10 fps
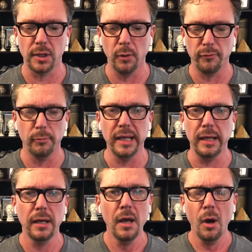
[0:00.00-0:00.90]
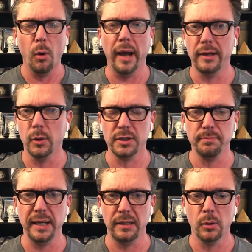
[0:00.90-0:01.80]
So for me, white noise
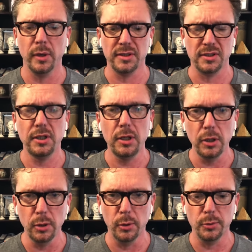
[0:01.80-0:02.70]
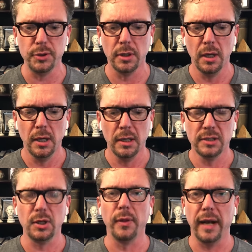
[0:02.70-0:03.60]
and pink noise is huge,
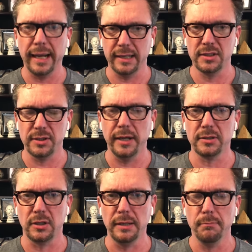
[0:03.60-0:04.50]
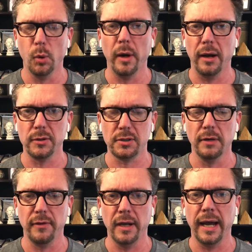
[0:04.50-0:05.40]
so that I can stay asleep more hours
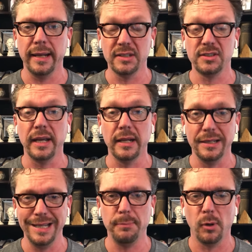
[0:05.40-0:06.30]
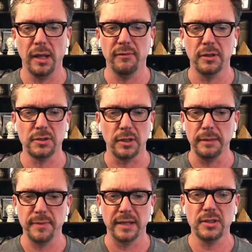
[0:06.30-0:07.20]
of the night and stay in a deeper level of
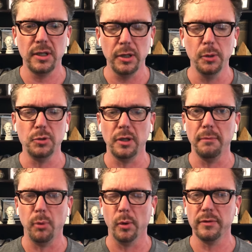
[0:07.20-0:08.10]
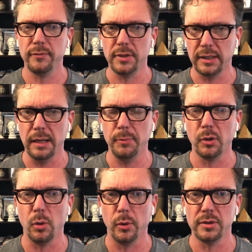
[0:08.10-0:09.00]
sleep. That's hugely important to keep
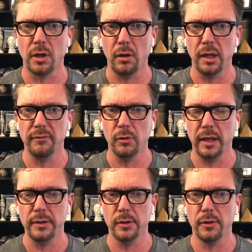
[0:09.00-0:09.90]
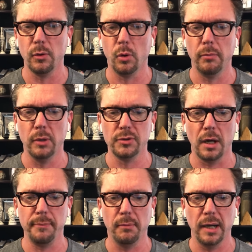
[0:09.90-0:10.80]
your cortisol level and your other hormones
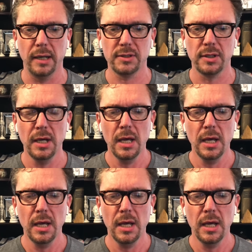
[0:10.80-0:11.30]
optimized.